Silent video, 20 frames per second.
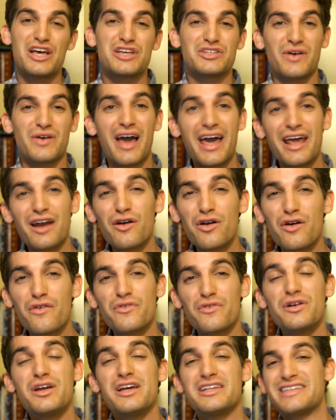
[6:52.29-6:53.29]
So head on
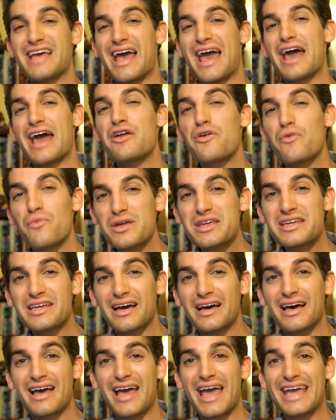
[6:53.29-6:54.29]
over to
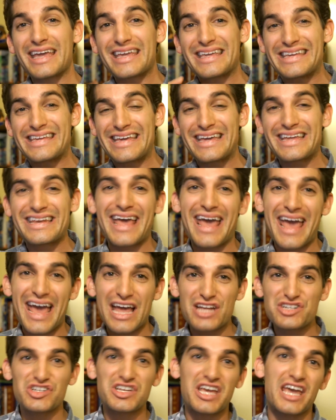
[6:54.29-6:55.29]
Edureka and get
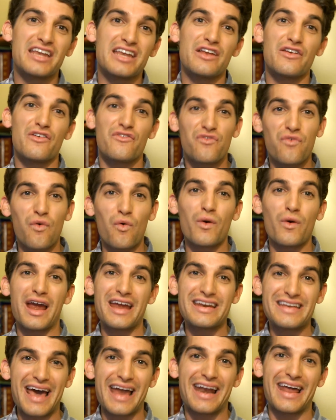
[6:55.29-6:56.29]
educated for
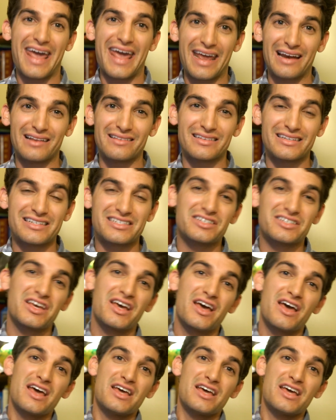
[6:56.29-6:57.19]
a data analyst.